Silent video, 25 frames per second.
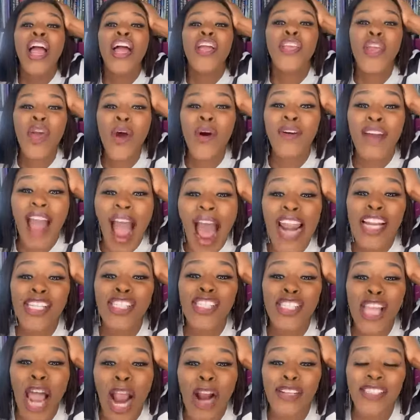you gotta
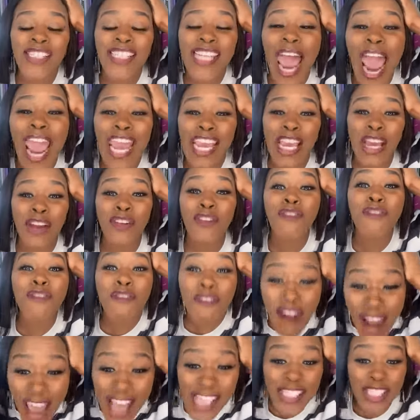start taking
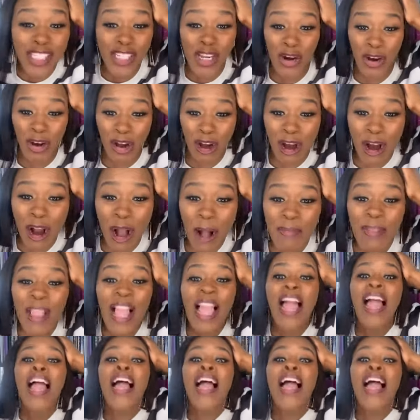risk, girl.